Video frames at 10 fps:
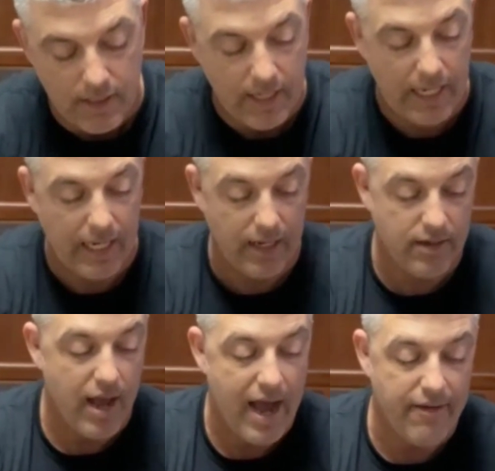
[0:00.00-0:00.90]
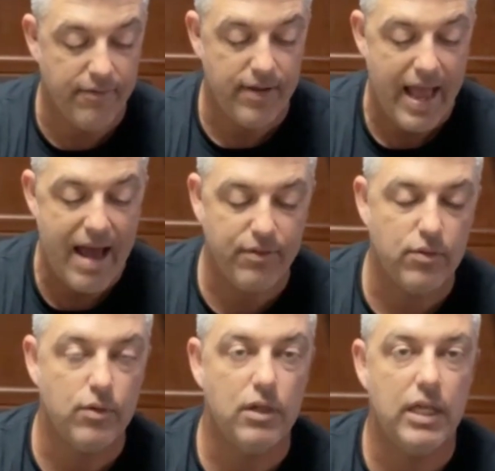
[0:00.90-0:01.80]
and I haven't
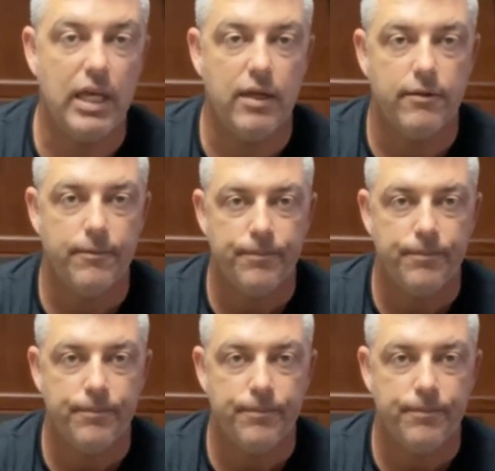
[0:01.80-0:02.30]
really